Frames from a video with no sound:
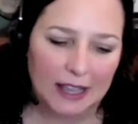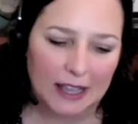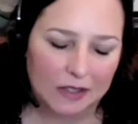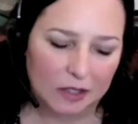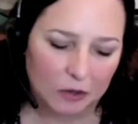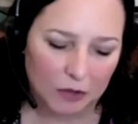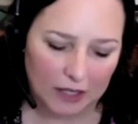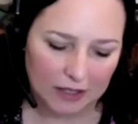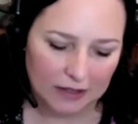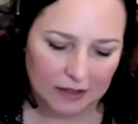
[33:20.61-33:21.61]
And so
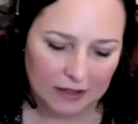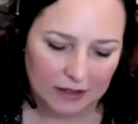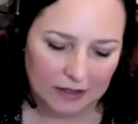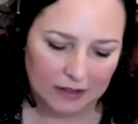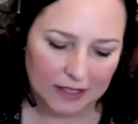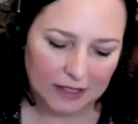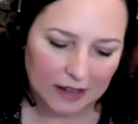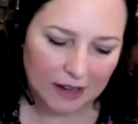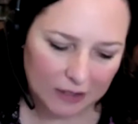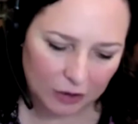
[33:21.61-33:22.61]
in
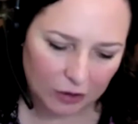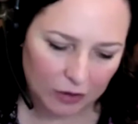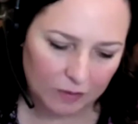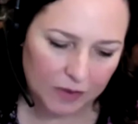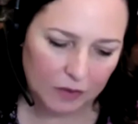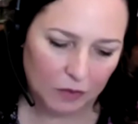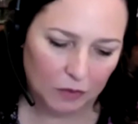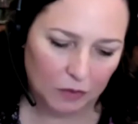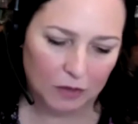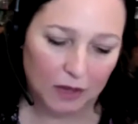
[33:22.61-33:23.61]
DE&I terms,
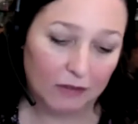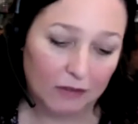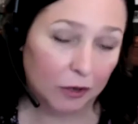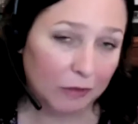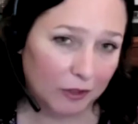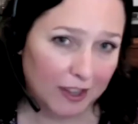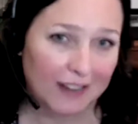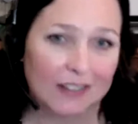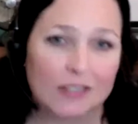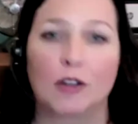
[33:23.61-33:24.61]
we have a term for
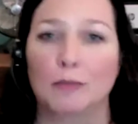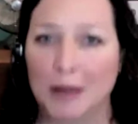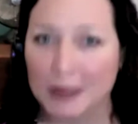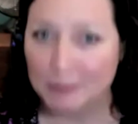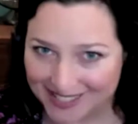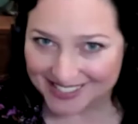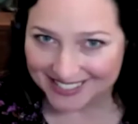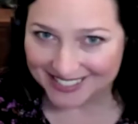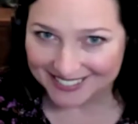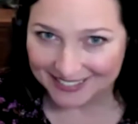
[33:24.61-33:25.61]
that, and it's called bypassing.